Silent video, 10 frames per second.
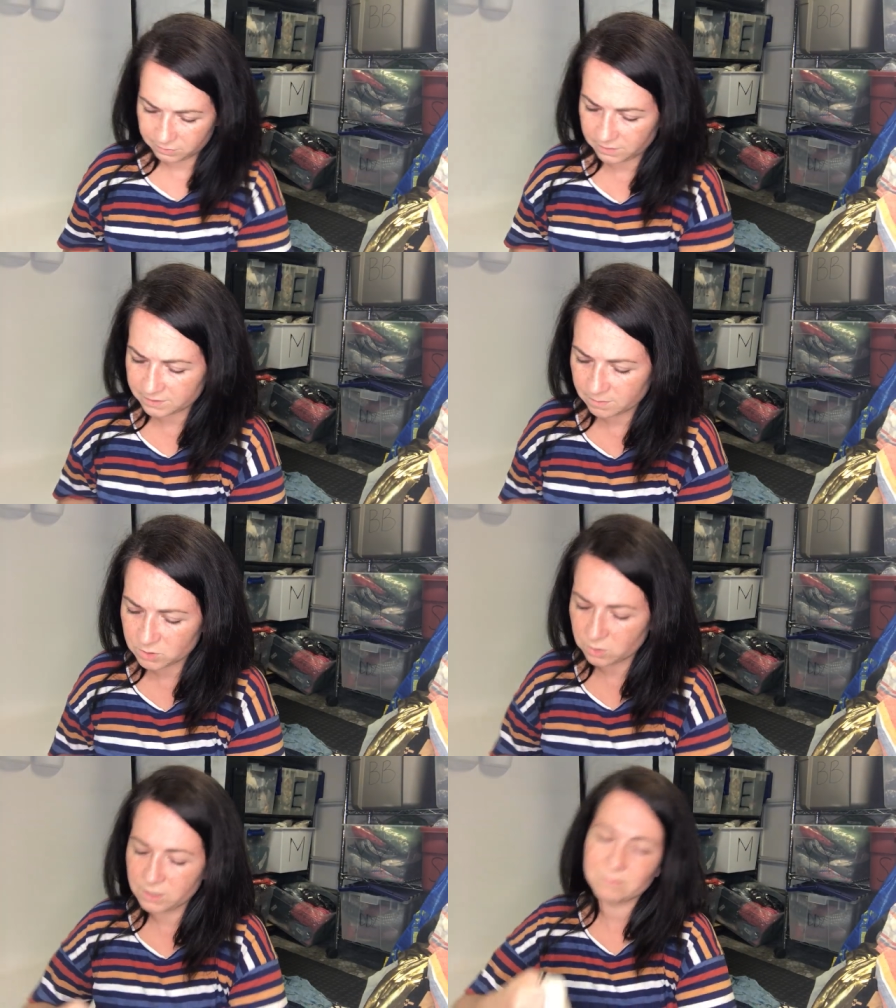of some
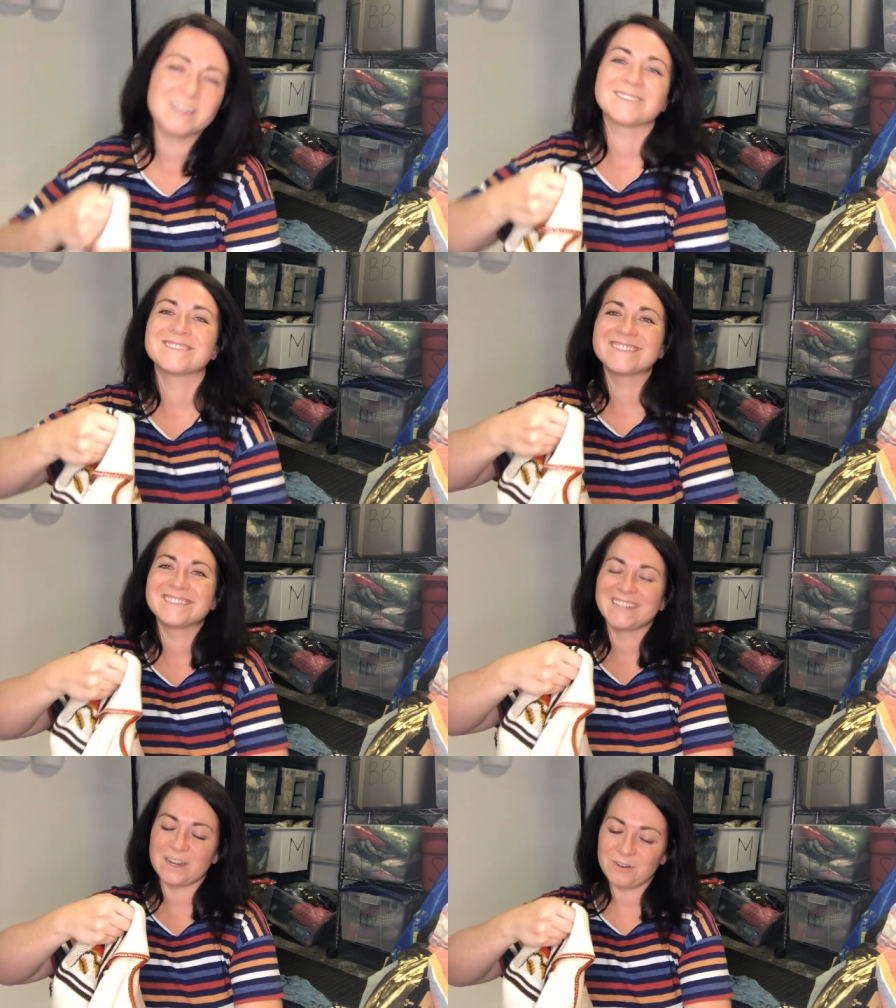sort.
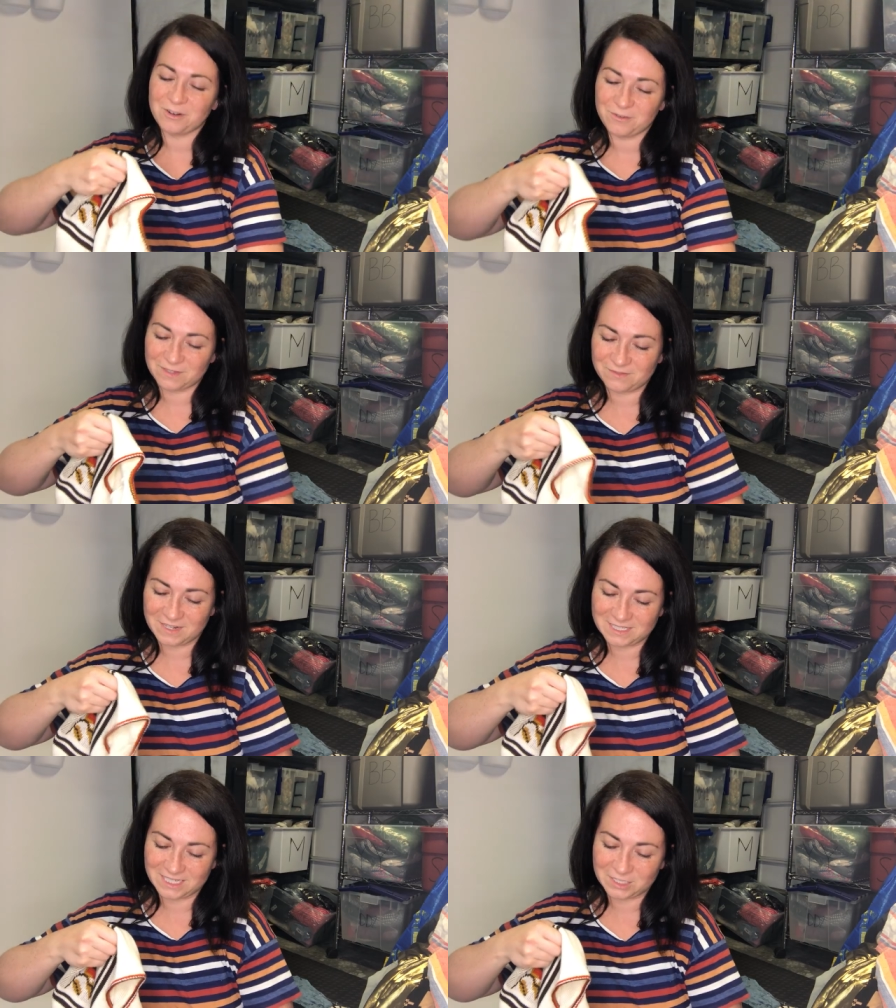I don't know if it's
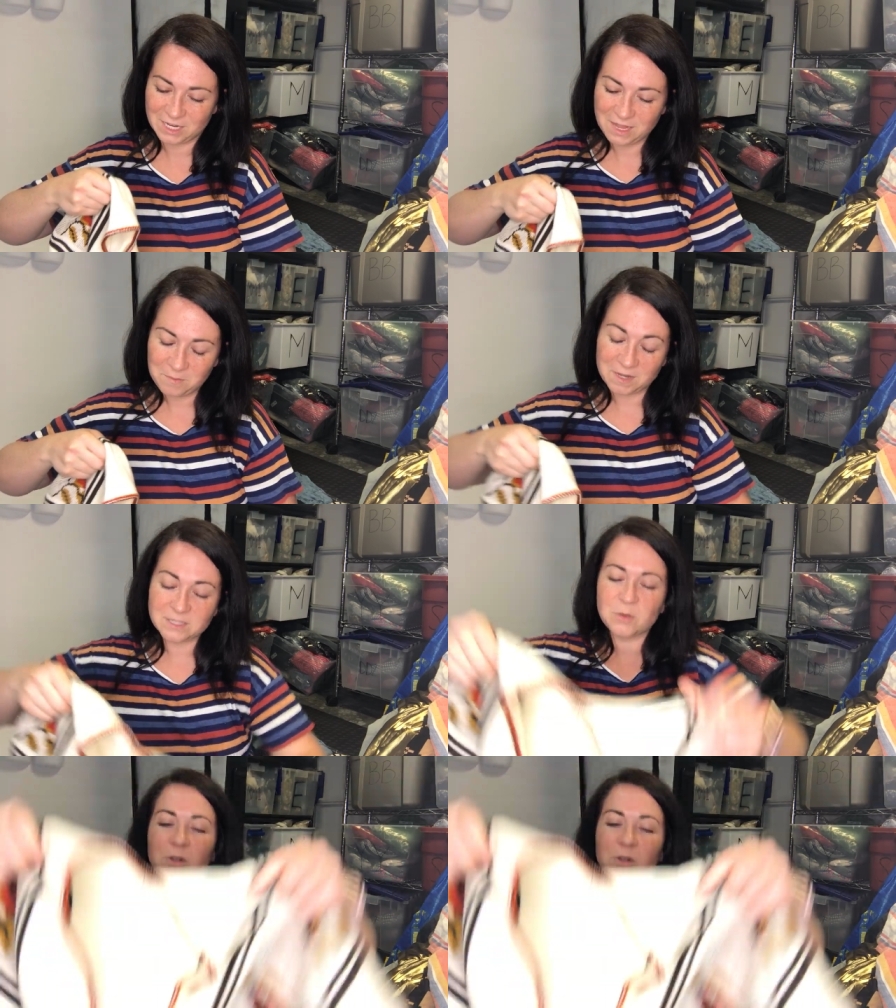vintage, but it's